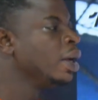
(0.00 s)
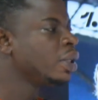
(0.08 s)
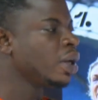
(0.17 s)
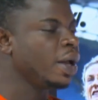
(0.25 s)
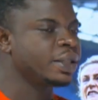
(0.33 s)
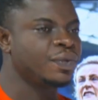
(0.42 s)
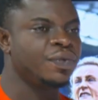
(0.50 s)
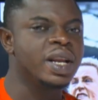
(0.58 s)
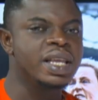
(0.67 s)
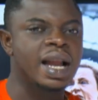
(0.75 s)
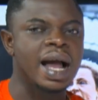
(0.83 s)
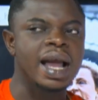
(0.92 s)
Chelsea for
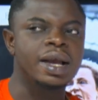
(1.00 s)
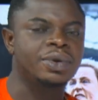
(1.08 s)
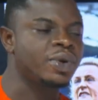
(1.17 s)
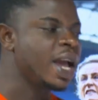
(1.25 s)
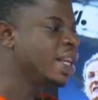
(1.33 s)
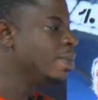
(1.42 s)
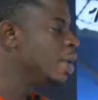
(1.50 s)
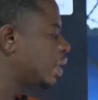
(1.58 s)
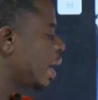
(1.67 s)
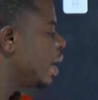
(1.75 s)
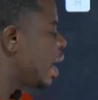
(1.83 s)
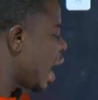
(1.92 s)
they
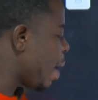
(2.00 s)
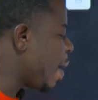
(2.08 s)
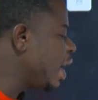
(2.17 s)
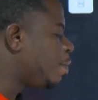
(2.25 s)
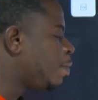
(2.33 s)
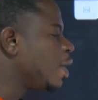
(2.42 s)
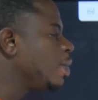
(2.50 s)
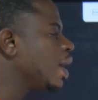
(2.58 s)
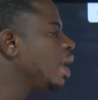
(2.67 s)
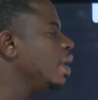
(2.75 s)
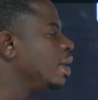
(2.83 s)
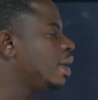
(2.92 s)
say about the
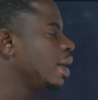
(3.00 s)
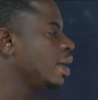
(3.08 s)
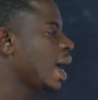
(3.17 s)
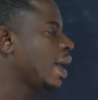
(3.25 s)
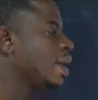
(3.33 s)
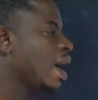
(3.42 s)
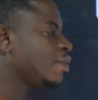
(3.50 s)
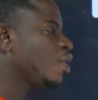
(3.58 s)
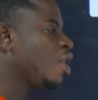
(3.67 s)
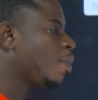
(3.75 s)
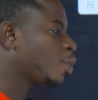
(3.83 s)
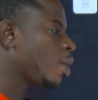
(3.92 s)
Premier League in India, they have
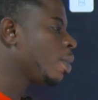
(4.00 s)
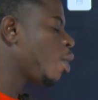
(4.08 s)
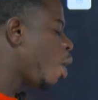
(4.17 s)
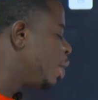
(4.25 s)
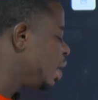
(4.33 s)
no problem. Even